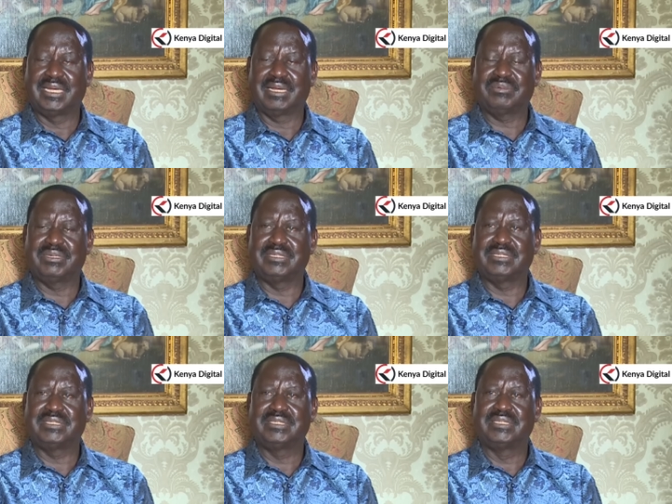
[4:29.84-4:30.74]

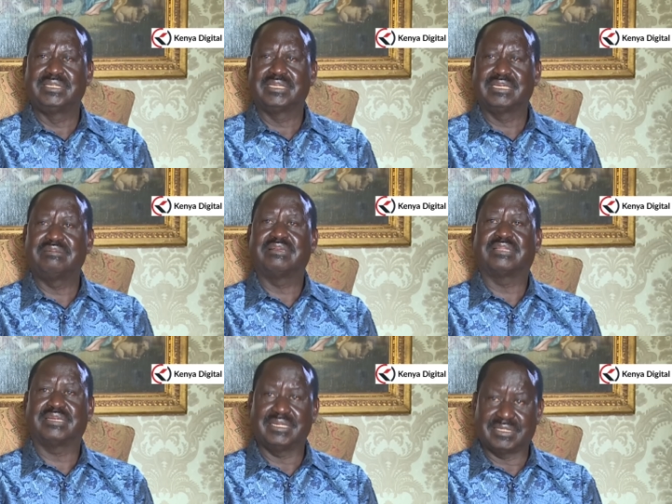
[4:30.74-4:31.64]
actually gave a
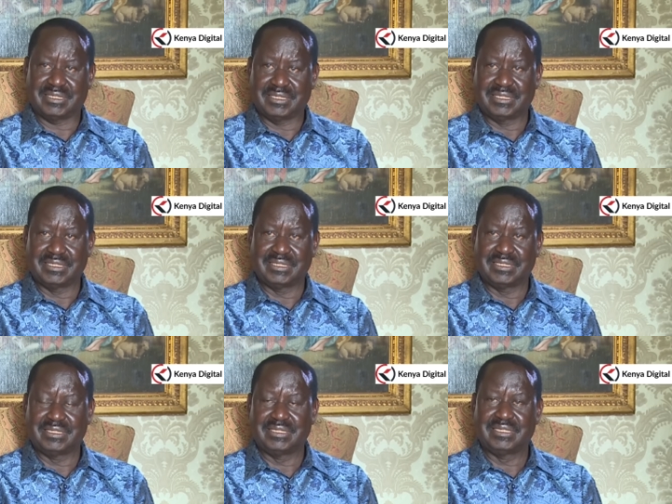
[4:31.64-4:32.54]
threat
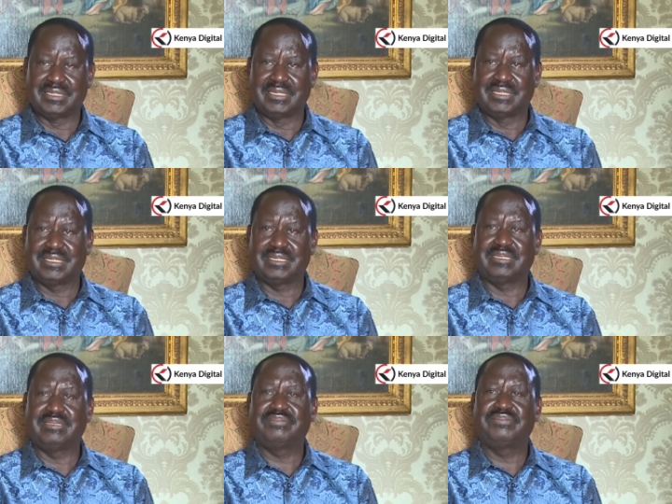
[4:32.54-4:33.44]

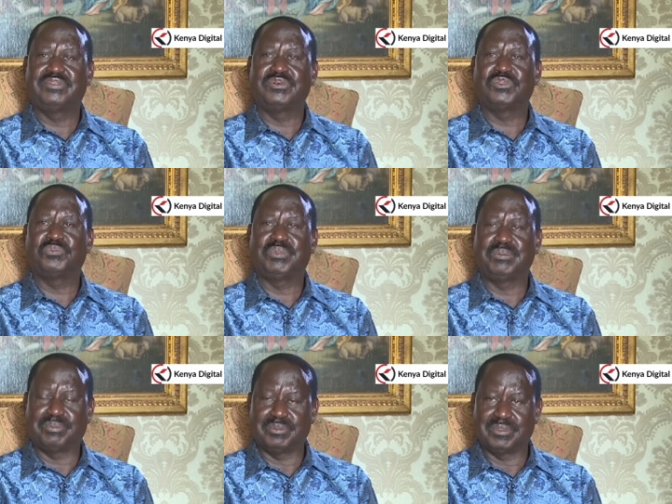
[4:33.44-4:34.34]
that if those
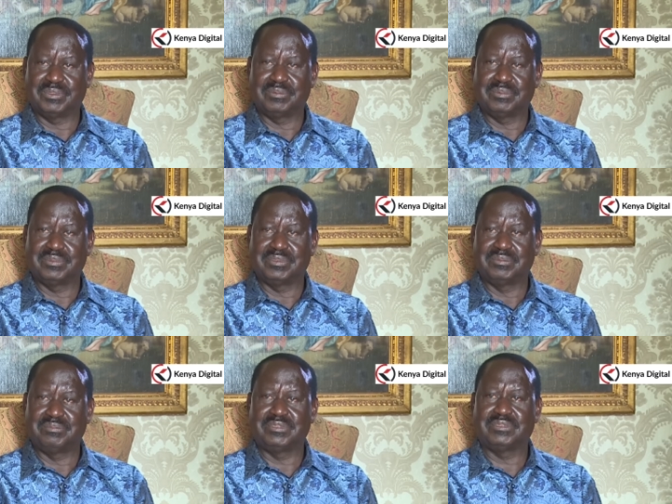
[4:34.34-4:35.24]
people,
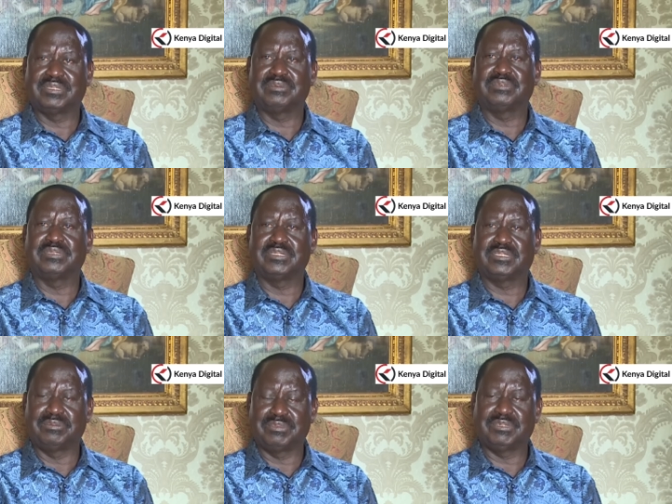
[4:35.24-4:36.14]
Mr.
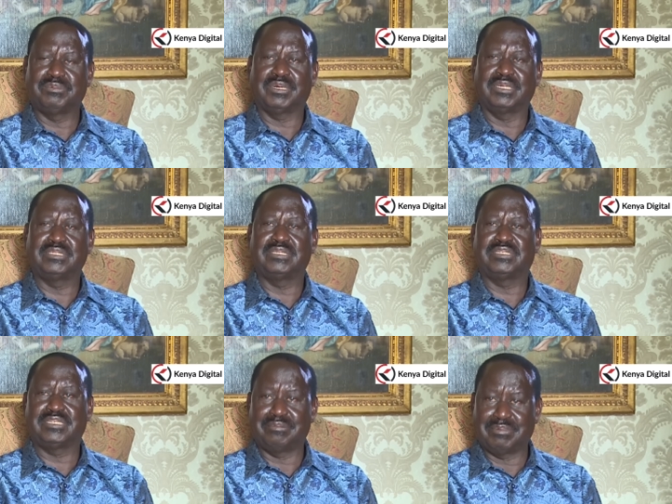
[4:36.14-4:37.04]
Chebukati is the
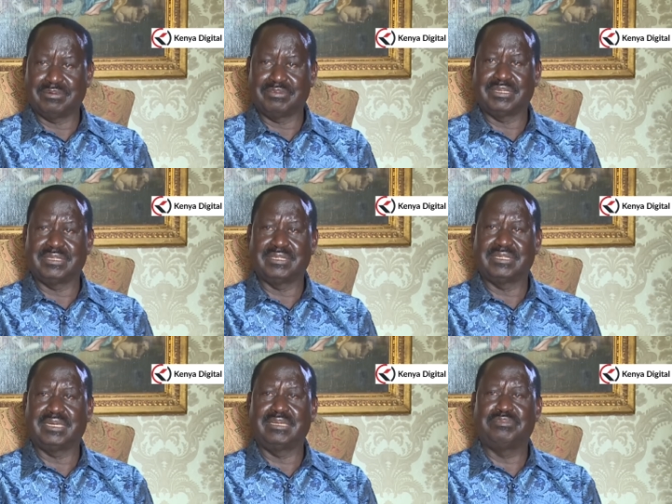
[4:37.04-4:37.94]
chairman of the
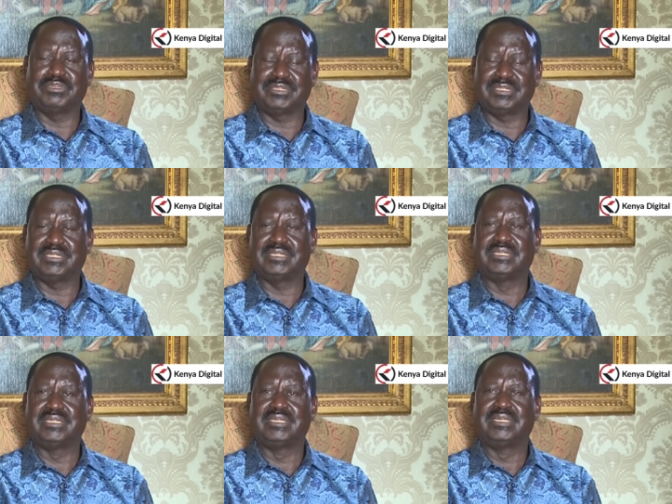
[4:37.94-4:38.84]
IEBC,
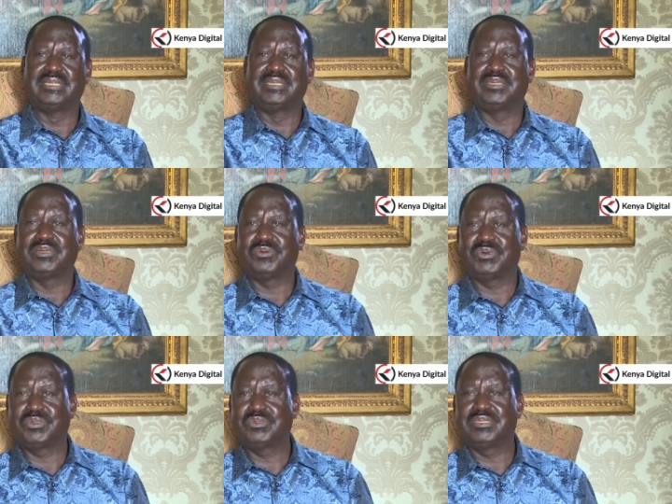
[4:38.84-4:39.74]

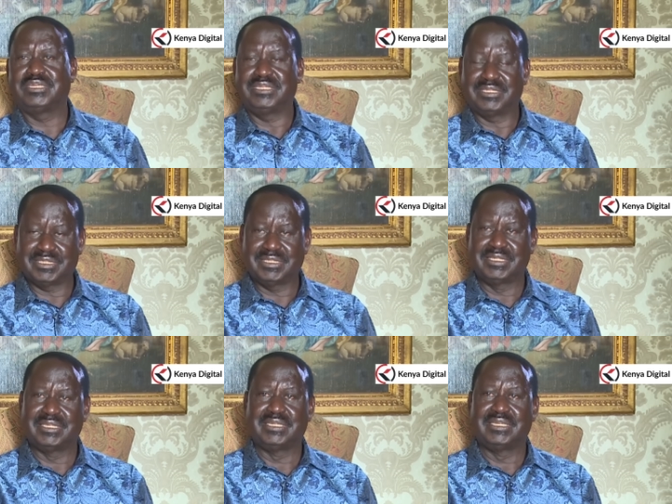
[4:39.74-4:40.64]
were not
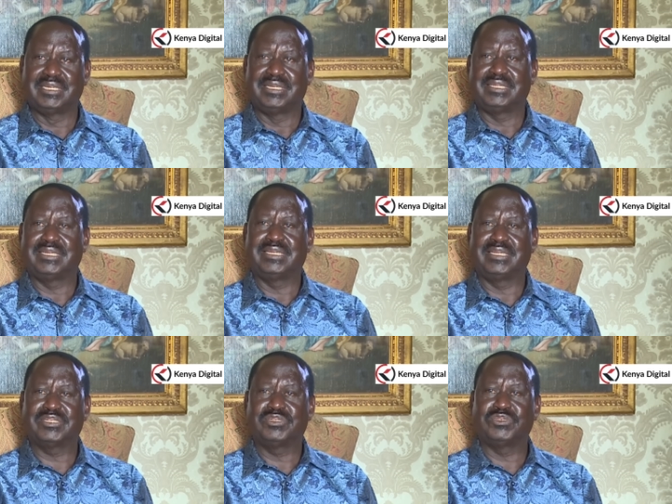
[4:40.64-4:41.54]
released, then
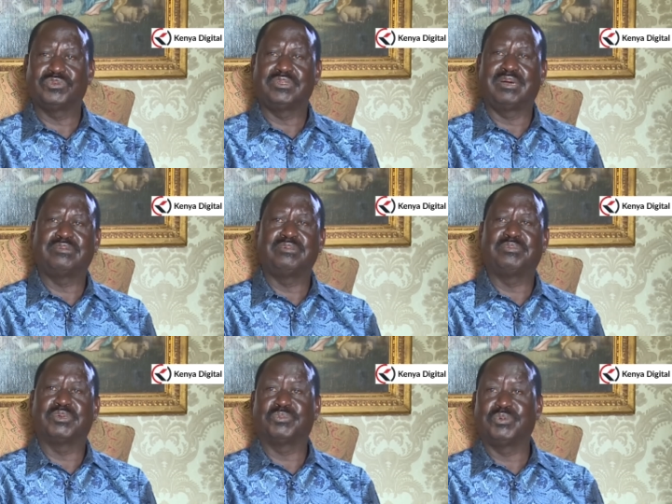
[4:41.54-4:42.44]
elections would have to be
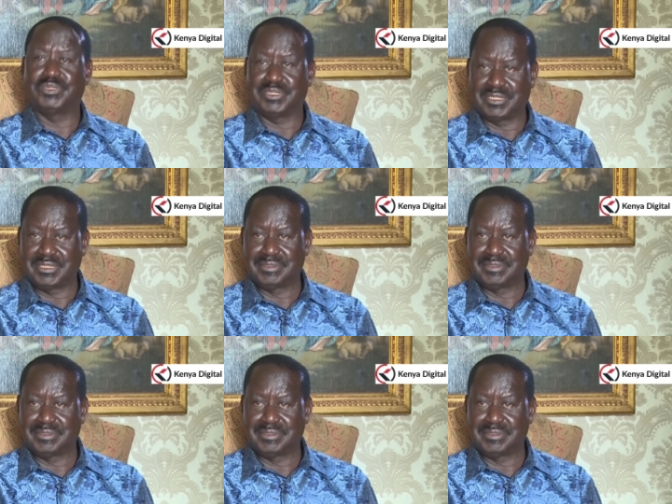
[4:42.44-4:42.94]
postponed.